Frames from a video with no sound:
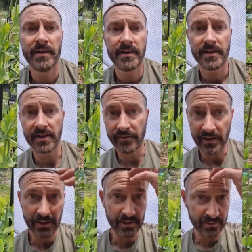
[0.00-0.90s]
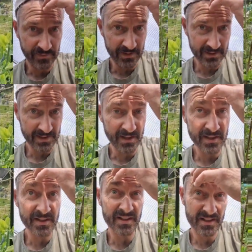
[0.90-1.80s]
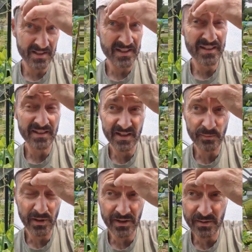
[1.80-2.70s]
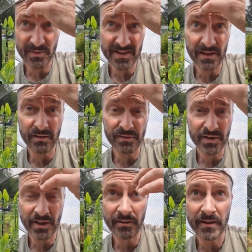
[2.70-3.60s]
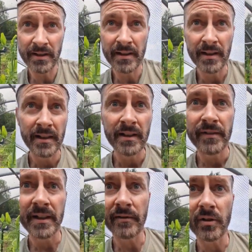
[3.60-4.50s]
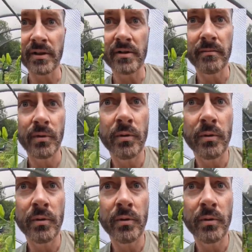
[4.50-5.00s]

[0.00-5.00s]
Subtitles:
because I think they'll affect the size of the sprouts themselves. So I think I've got some more